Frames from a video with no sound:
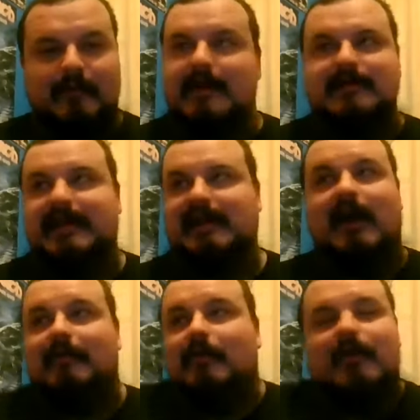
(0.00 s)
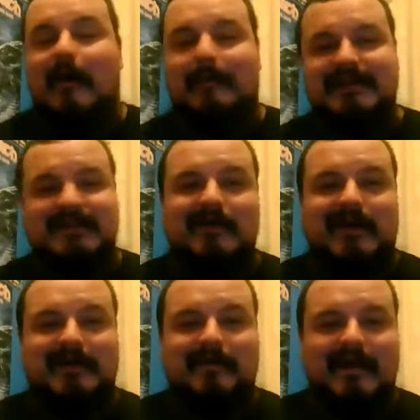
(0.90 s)
music. I will not be
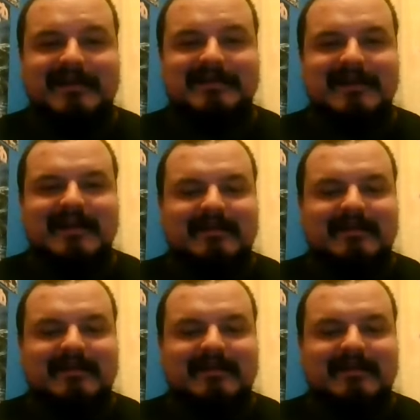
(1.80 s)
told otherwise.